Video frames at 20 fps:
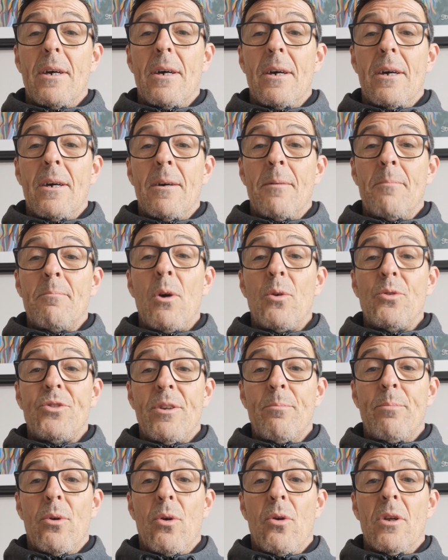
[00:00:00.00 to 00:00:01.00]

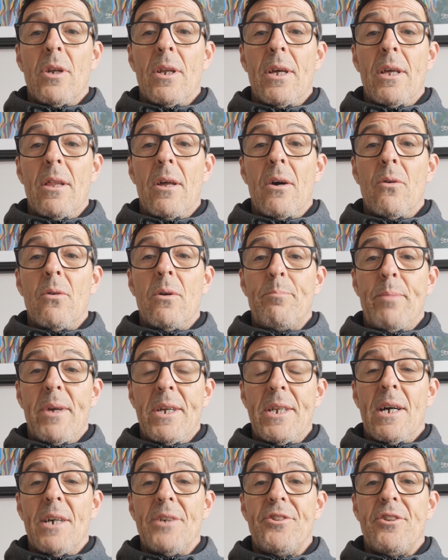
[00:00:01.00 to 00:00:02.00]
Most importantly though,
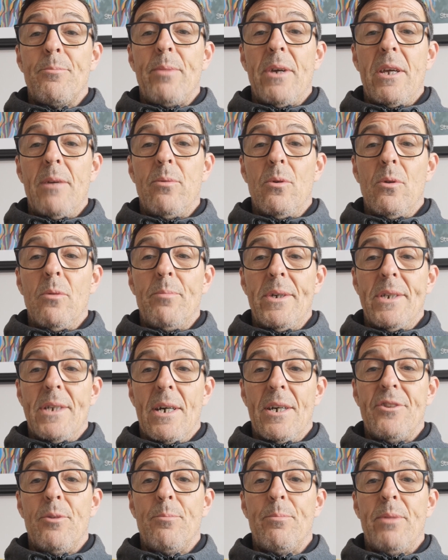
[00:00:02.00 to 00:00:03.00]
be nice to people
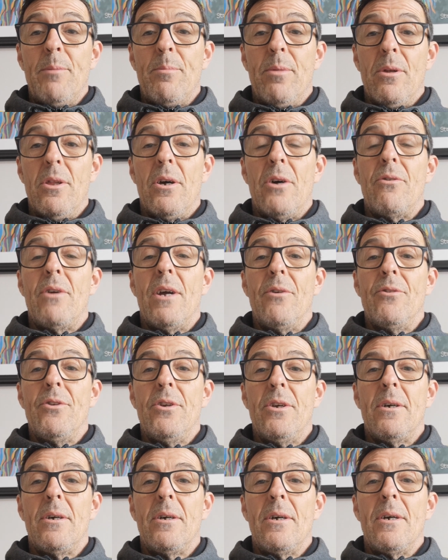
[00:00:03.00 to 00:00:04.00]
that are around
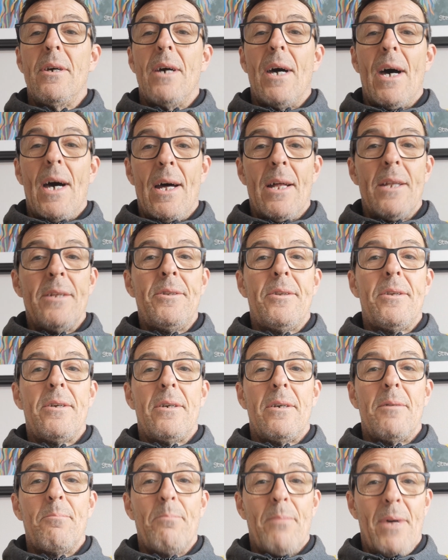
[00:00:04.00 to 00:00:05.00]
you, and
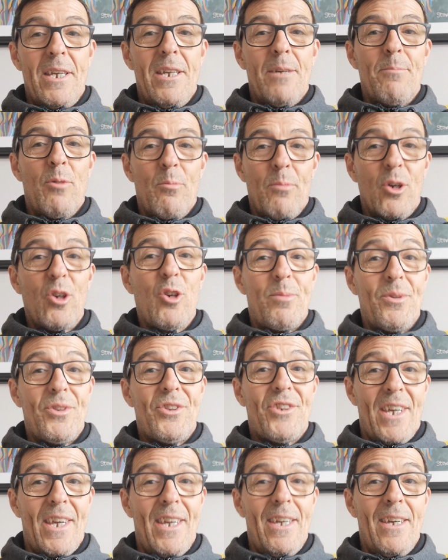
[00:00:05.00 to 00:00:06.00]
make your mum a cup
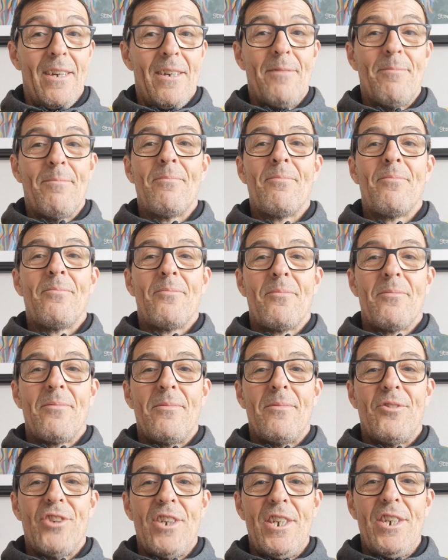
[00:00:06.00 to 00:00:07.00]
of tea.
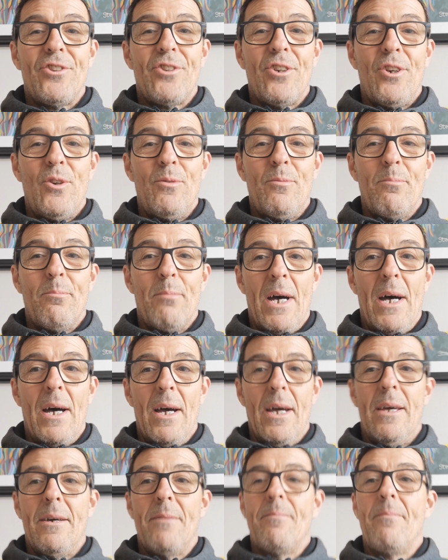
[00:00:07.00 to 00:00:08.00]
See you soon, bye.